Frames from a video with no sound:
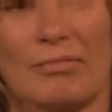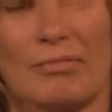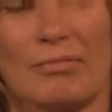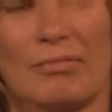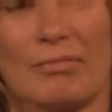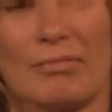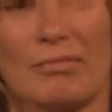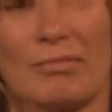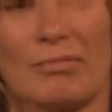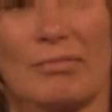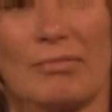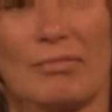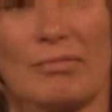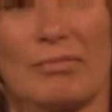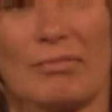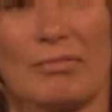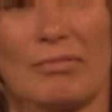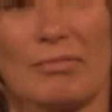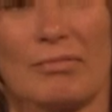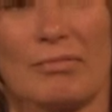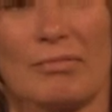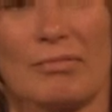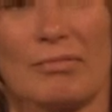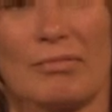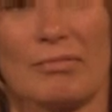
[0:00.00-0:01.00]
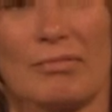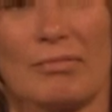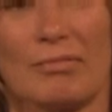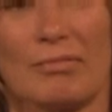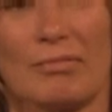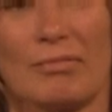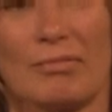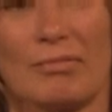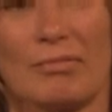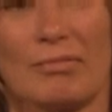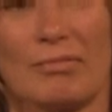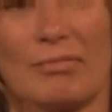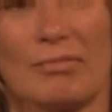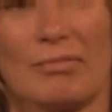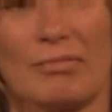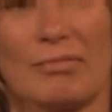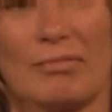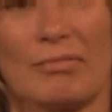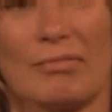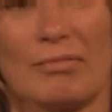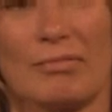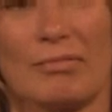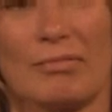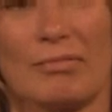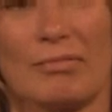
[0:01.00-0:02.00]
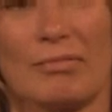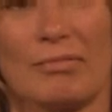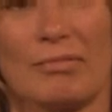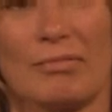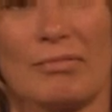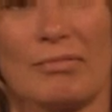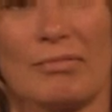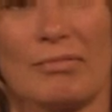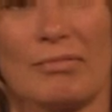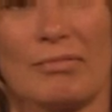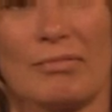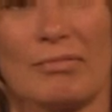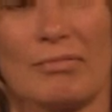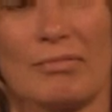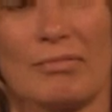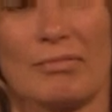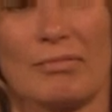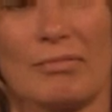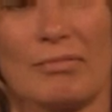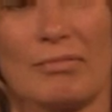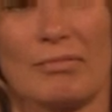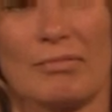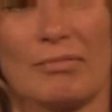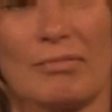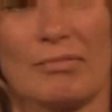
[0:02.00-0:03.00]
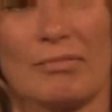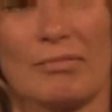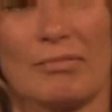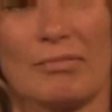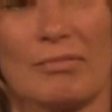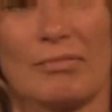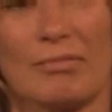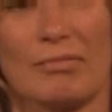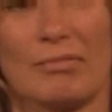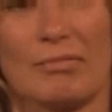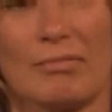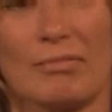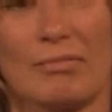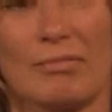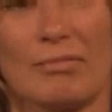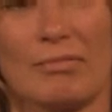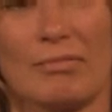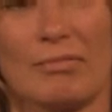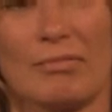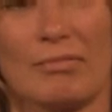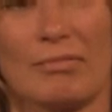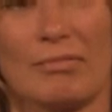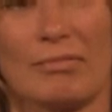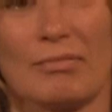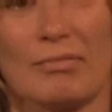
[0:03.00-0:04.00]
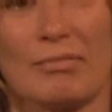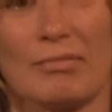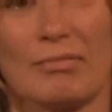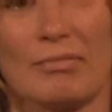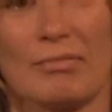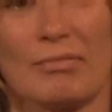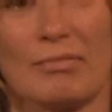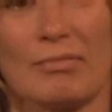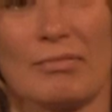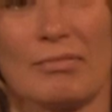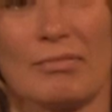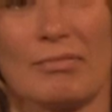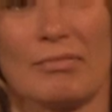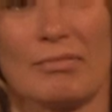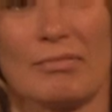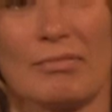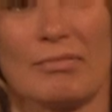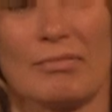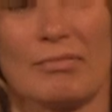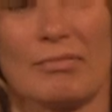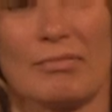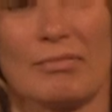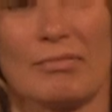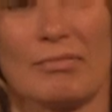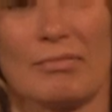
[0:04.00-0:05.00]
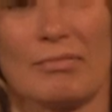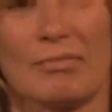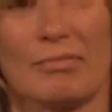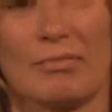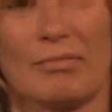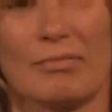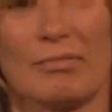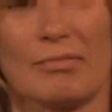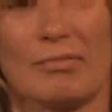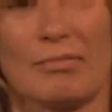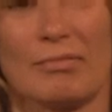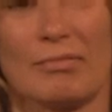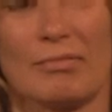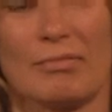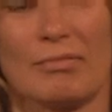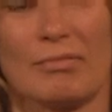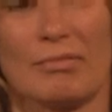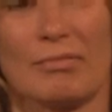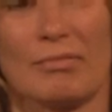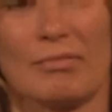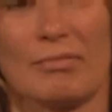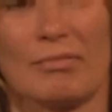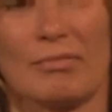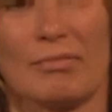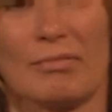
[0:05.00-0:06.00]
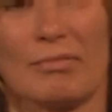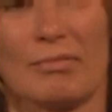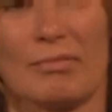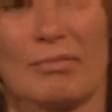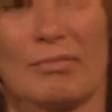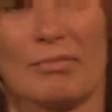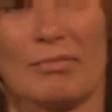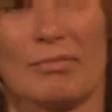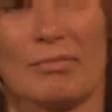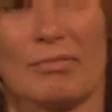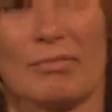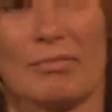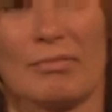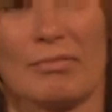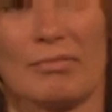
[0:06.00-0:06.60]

(silent)